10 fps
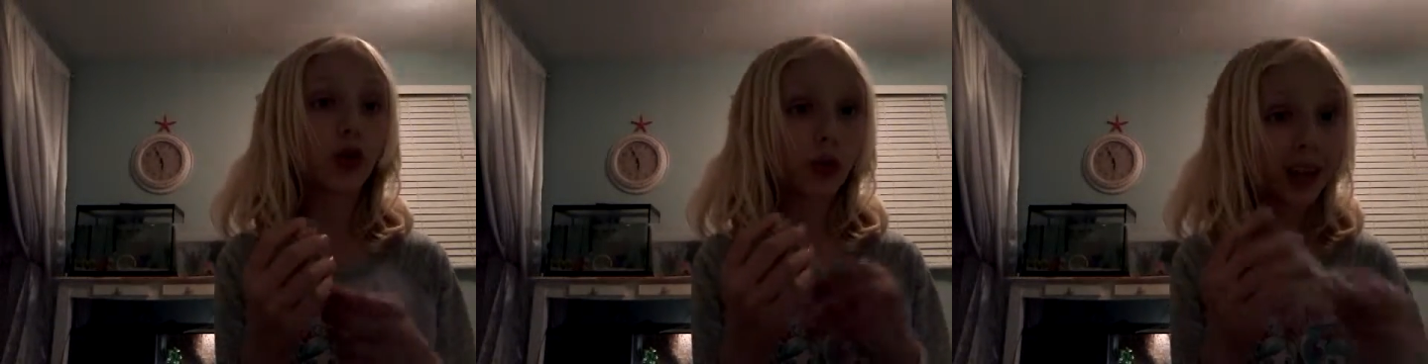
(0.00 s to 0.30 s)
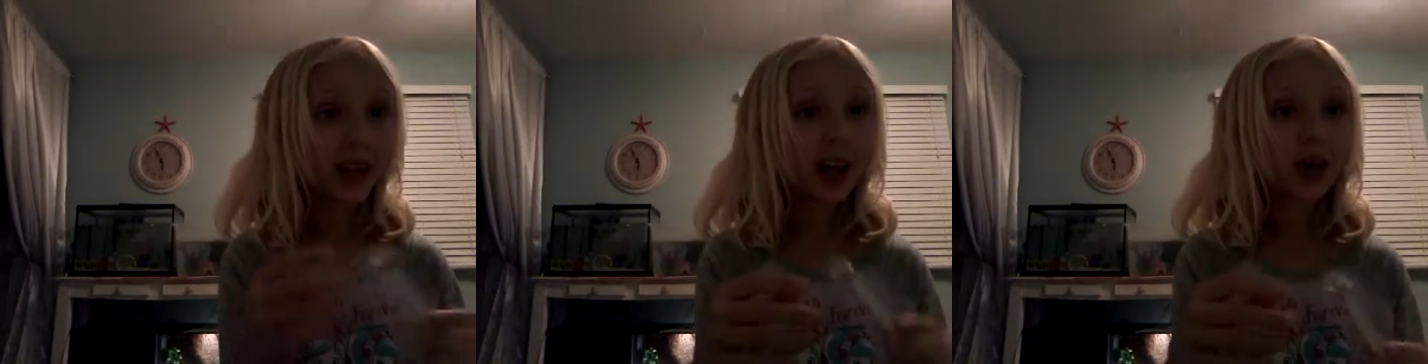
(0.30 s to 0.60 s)

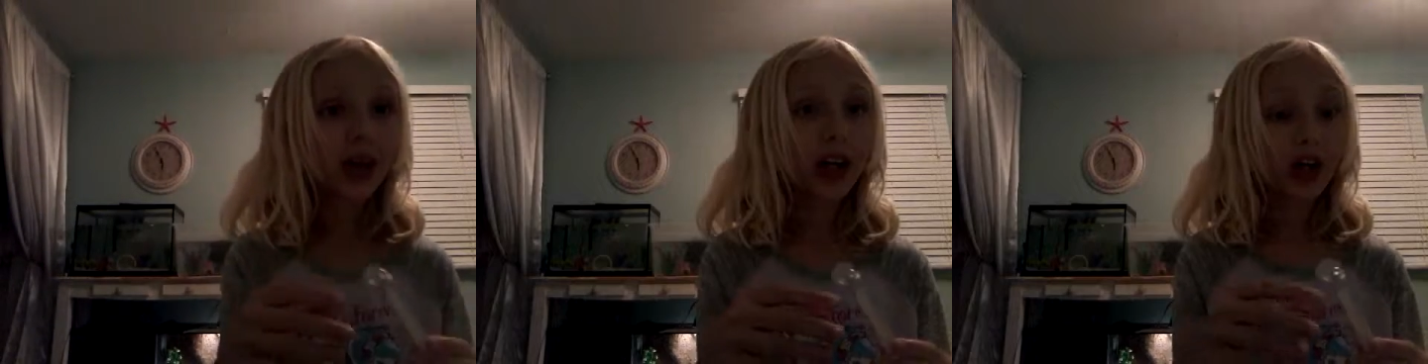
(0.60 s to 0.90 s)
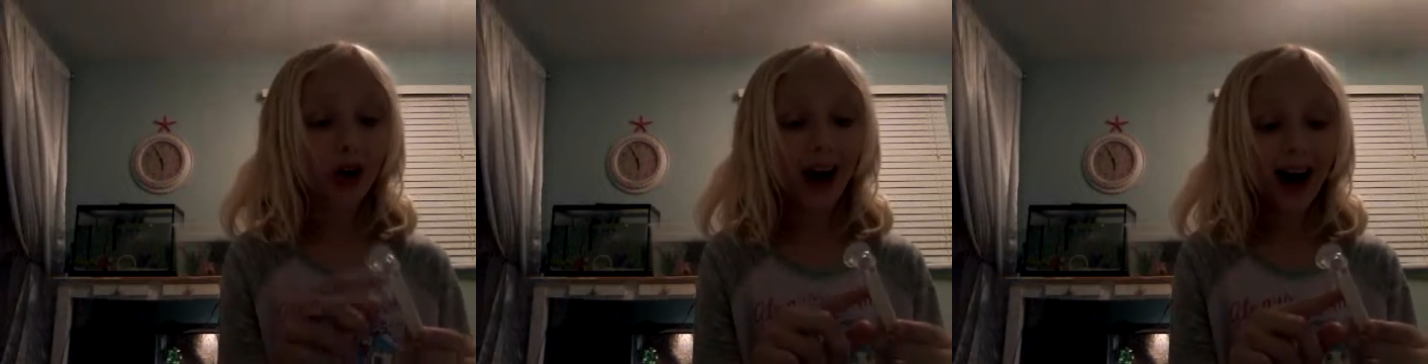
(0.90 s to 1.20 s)
green area
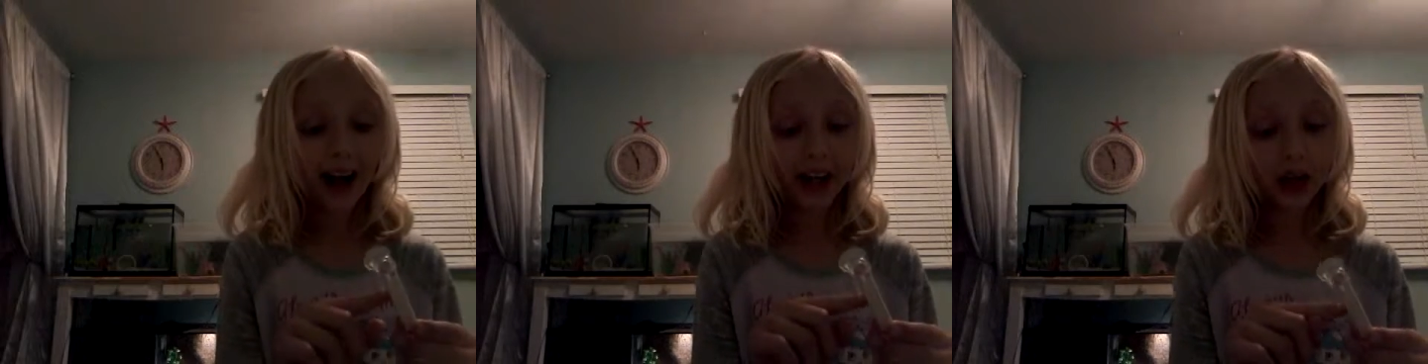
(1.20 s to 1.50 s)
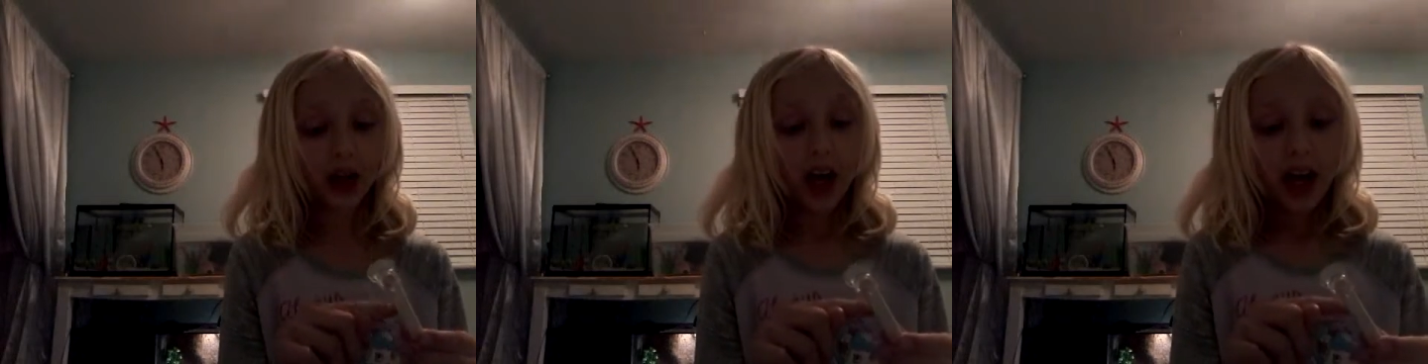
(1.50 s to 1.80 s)
or
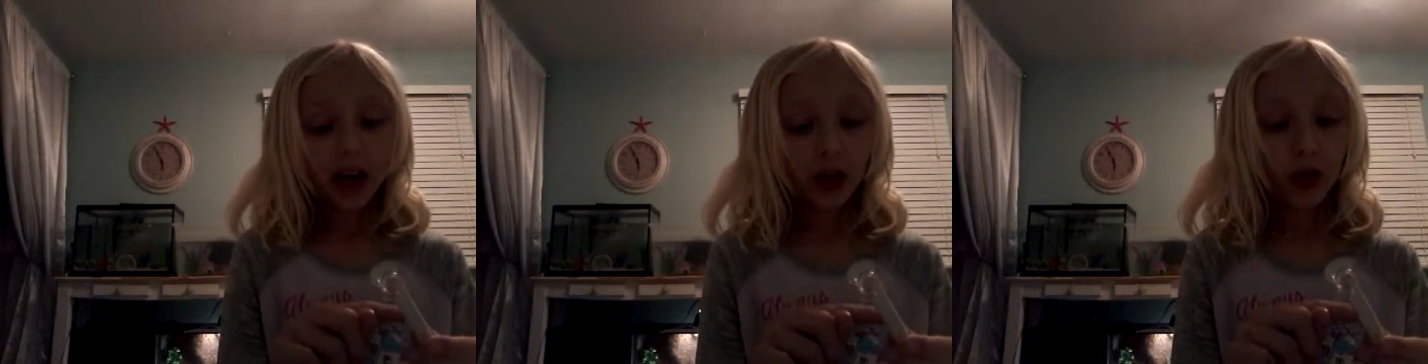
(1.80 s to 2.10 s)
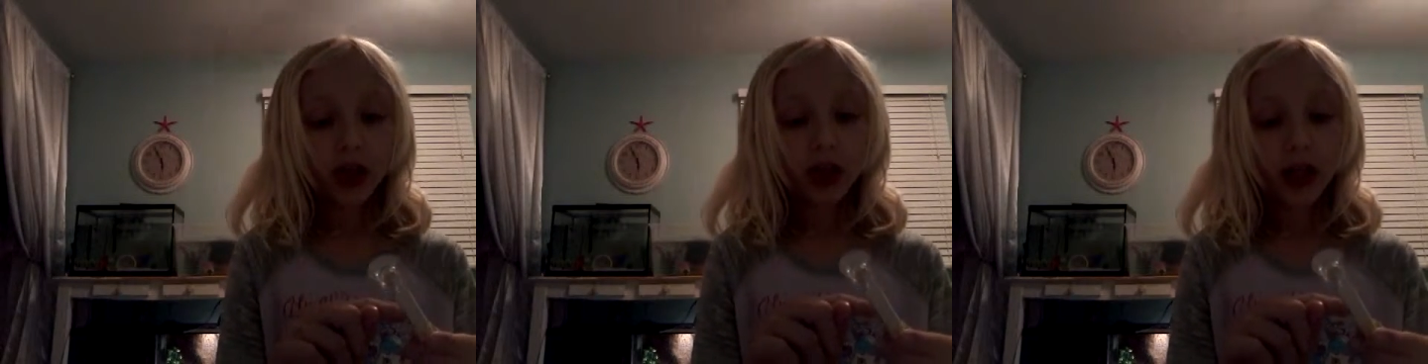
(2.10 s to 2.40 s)
higher in the
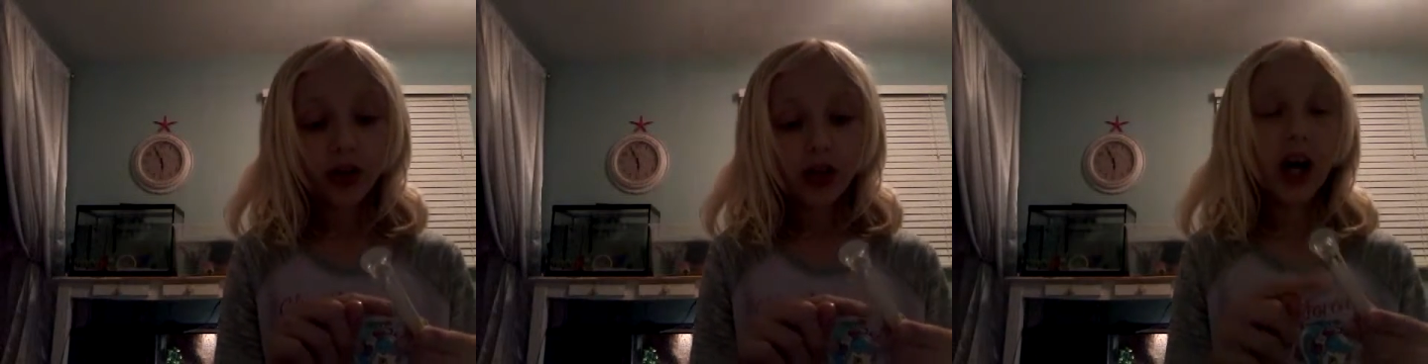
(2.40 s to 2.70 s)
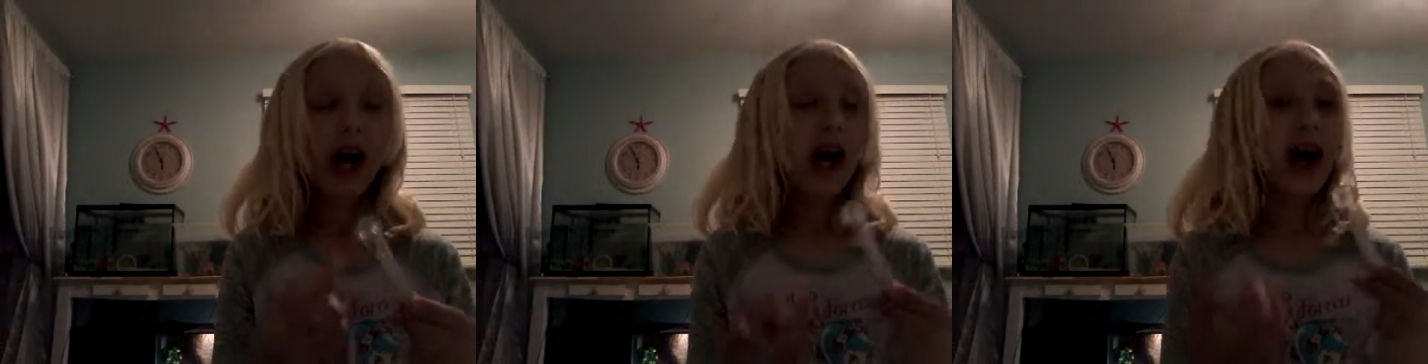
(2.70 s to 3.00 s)
green area,